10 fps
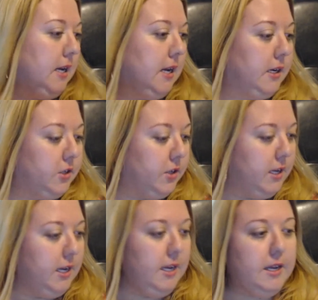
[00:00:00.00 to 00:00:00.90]

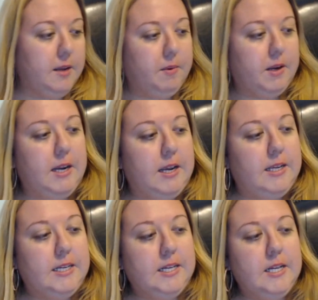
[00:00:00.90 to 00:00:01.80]
Actually, I'm gonna
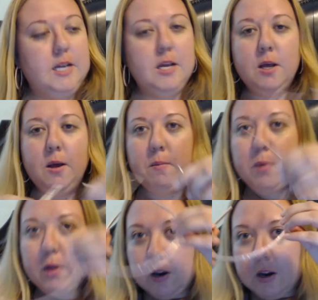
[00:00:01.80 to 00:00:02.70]

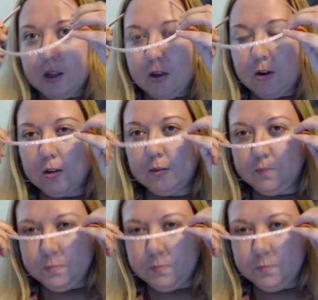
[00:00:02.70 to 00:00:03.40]
put on a little